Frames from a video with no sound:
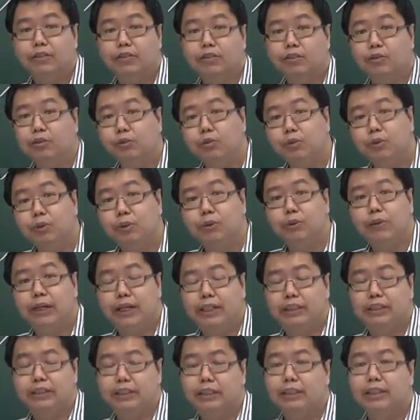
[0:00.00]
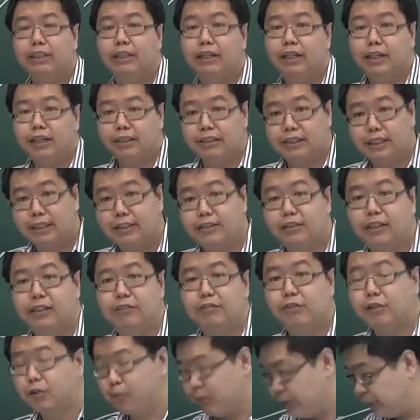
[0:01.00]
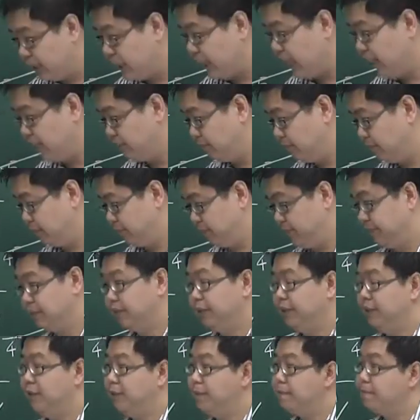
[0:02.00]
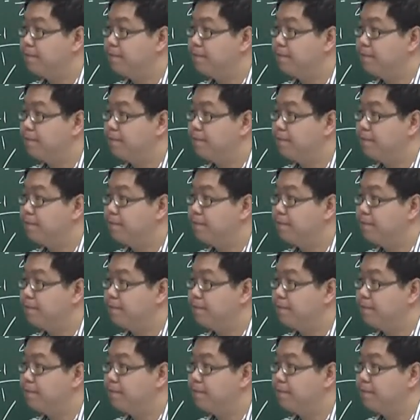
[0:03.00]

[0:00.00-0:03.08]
So we will actually just have to recap, okay?